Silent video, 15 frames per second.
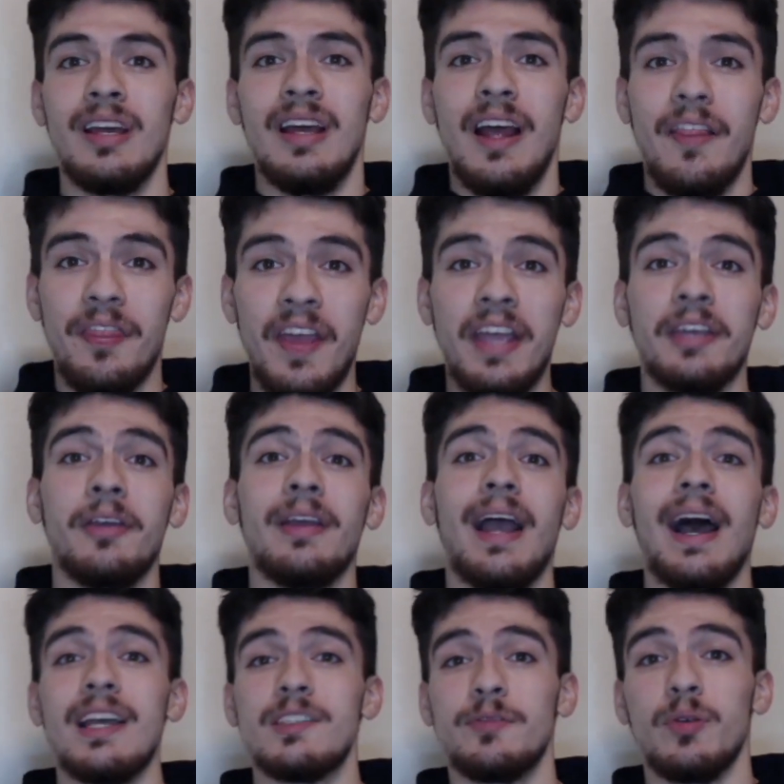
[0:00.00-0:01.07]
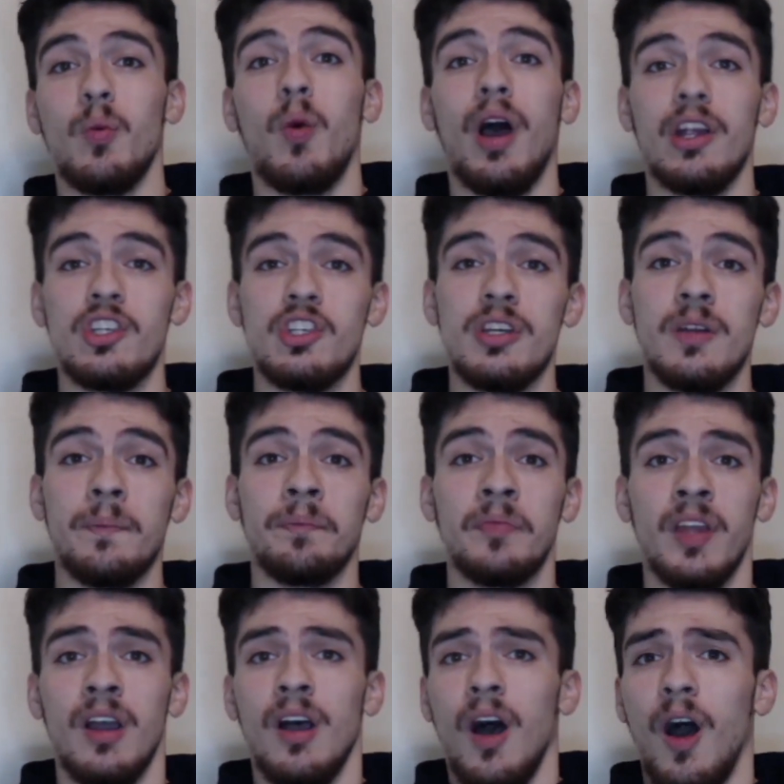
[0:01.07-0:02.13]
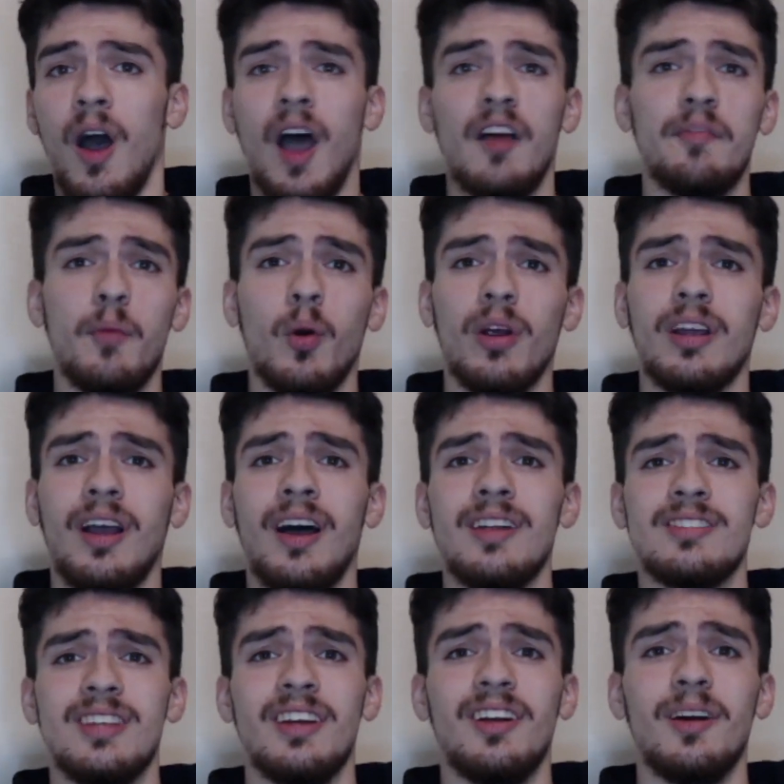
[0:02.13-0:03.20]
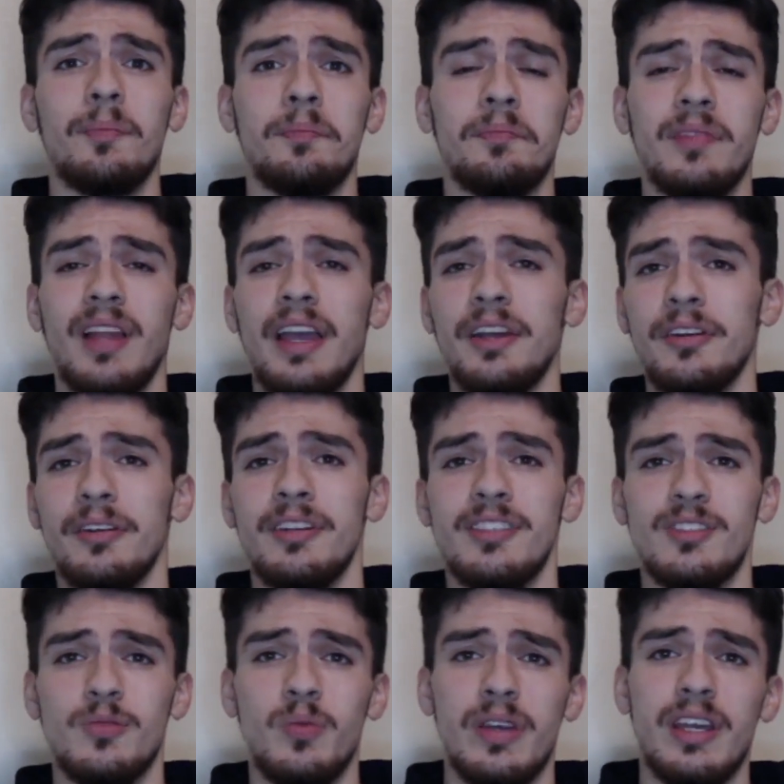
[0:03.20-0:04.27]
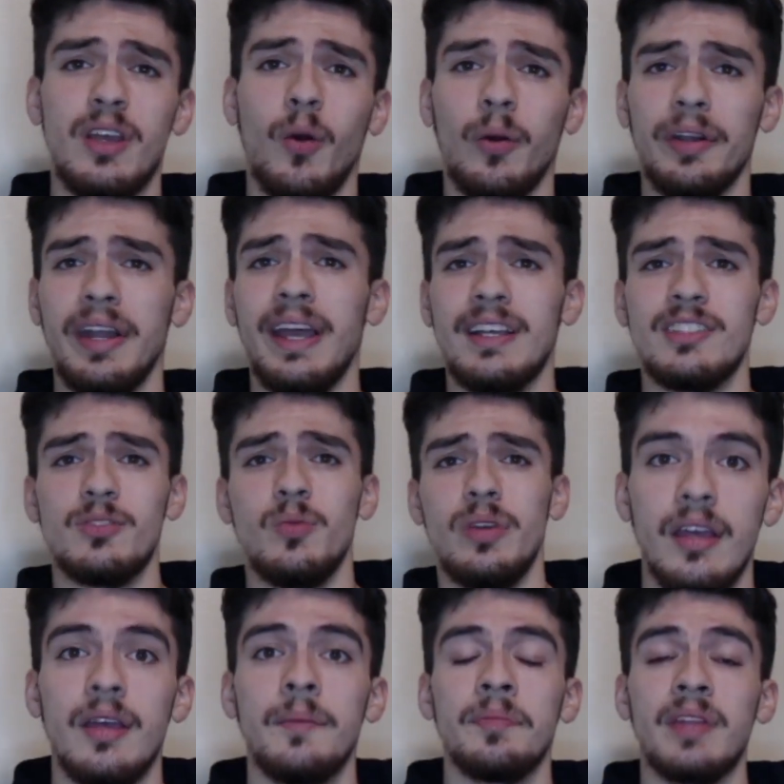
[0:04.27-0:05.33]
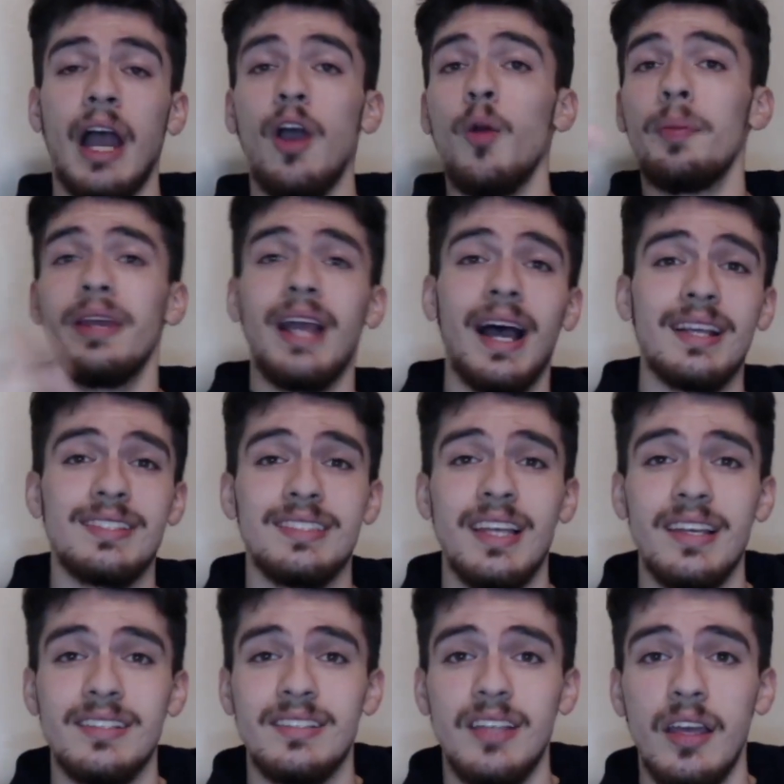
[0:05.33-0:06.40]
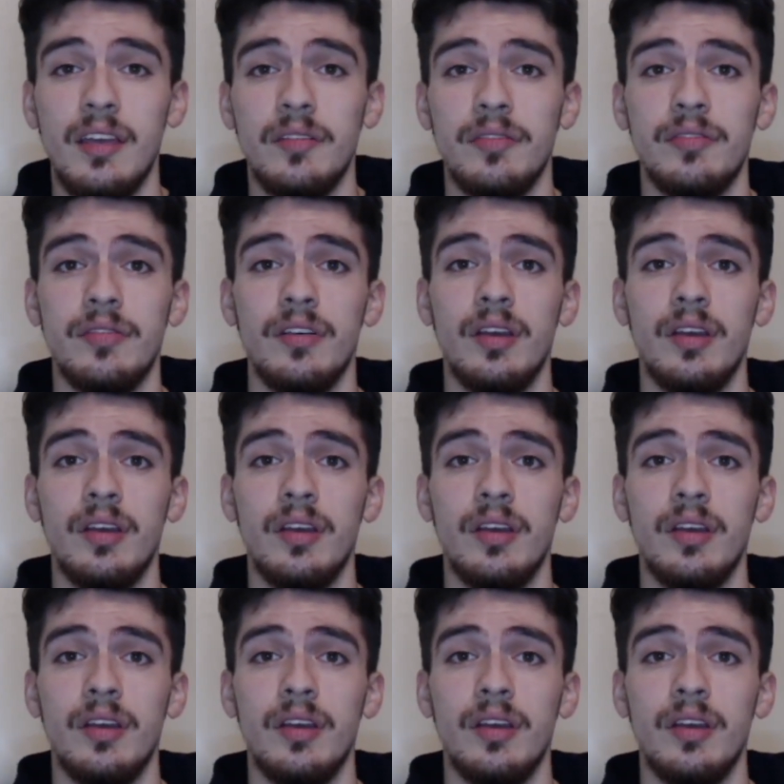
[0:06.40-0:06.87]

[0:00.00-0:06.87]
Thank you guys for watching. I'll have more content up later this week or next week. I hope you guys stay safe.